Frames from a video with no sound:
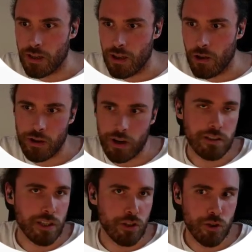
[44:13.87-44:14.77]
oh, there are
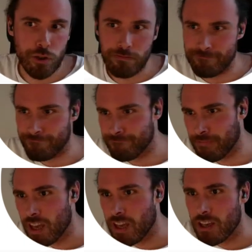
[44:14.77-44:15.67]
actually 2.
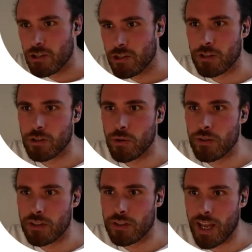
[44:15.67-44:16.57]
So there are 2 in
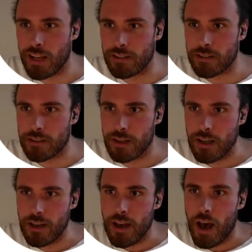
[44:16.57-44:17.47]
the status.
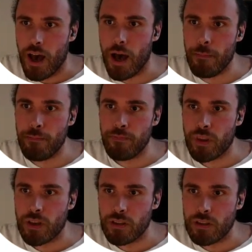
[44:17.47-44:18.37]
So
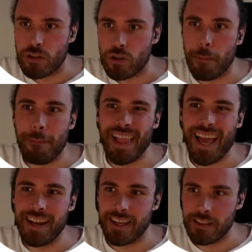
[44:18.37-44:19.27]
the
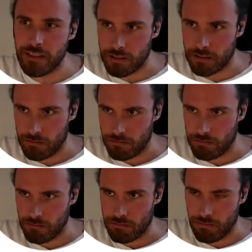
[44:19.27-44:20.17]
plan is,
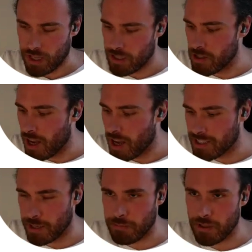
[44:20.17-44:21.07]
it's not
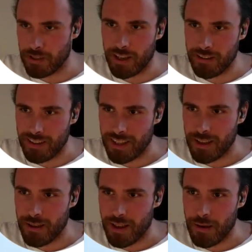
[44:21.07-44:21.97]
accepted yet,
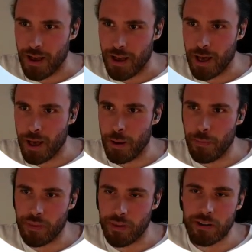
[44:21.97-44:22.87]

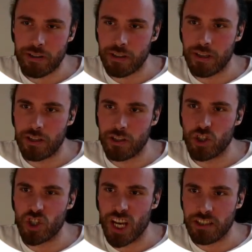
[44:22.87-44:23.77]
but there is a
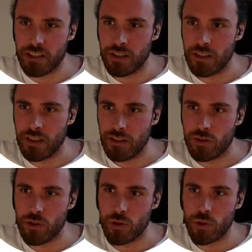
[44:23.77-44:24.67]
suggestion
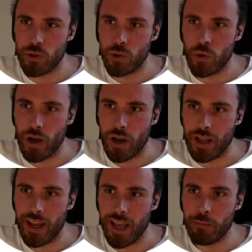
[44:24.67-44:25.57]
to
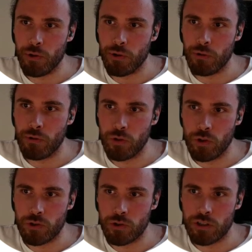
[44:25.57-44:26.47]
enable
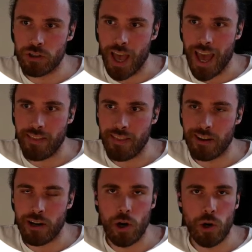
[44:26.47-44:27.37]
users at
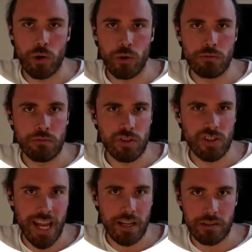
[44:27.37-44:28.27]
their own
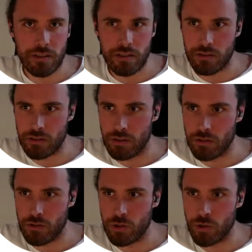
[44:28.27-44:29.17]
statuses
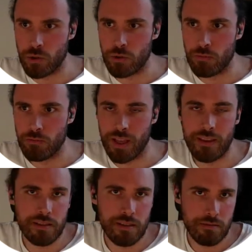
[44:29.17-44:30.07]
to, in
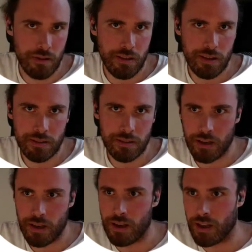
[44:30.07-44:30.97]
this
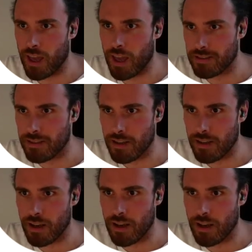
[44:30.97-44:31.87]
case,
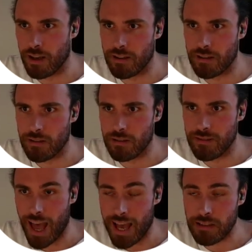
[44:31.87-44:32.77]

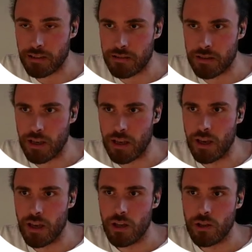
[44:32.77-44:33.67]
tasks,
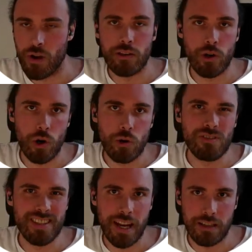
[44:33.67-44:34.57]
to add your own
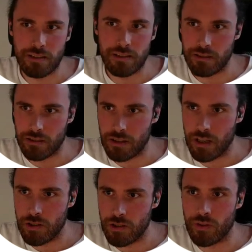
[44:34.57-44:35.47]
statuses.
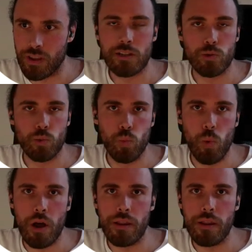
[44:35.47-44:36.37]
So that is
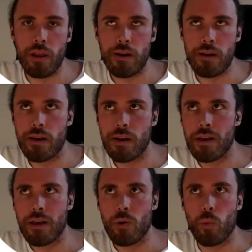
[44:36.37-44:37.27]
one
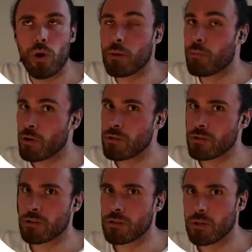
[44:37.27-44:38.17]

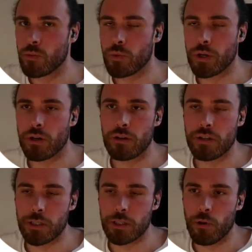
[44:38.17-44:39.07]
approach we're
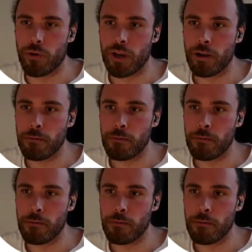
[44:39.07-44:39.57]
exploring.